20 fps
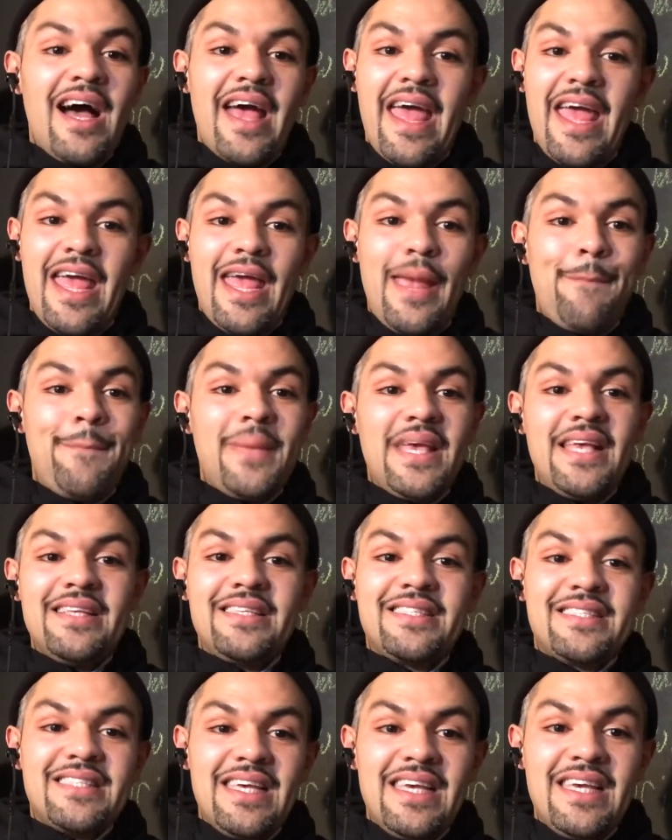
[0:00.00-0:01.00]
A, B,
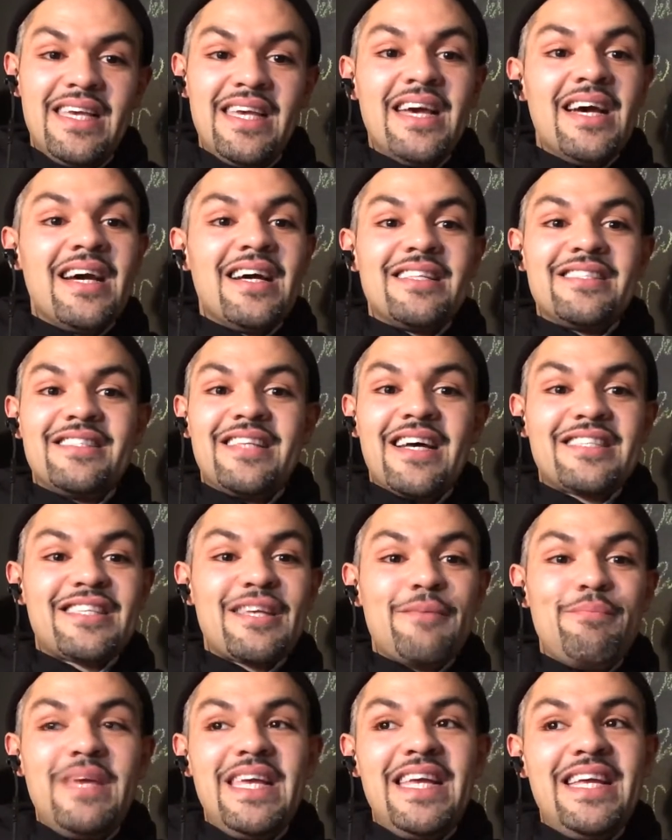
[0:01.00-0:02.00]
C
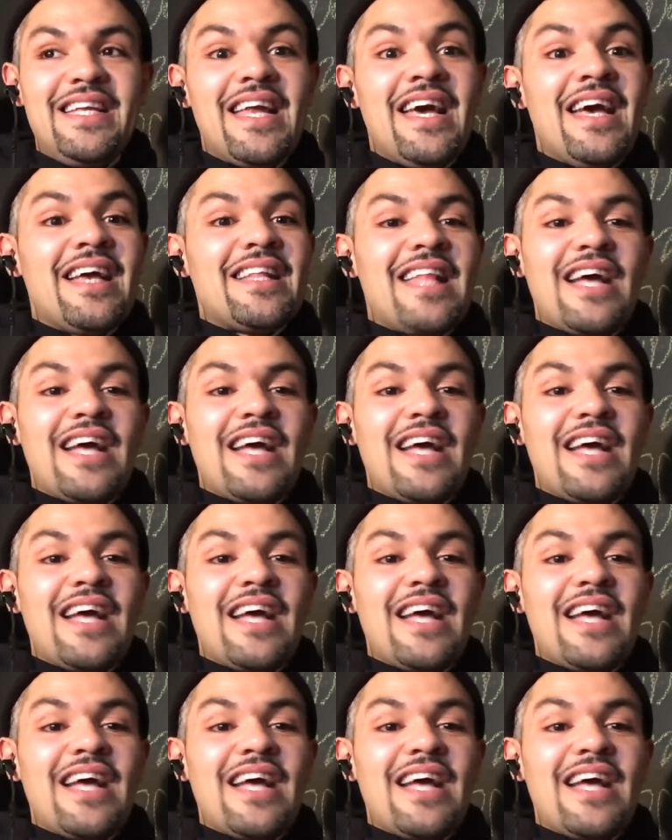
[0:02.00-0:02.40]
doesn't mean